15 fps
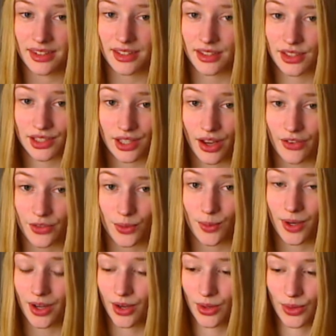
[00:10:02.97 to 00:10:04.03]
the
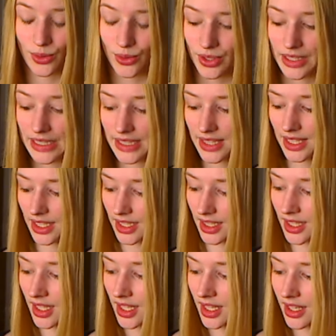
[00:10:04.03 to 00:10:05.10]
software or anything.